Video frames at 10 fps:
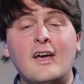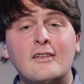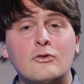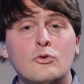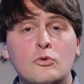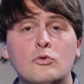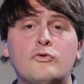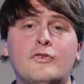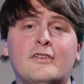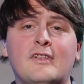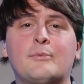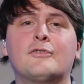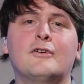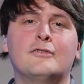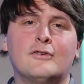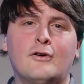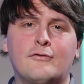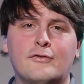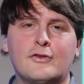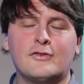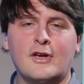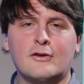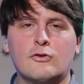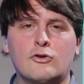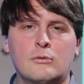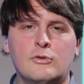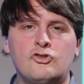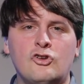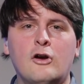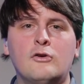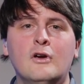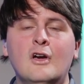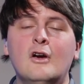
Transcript: That's all for this episode of the Circular Economy Show.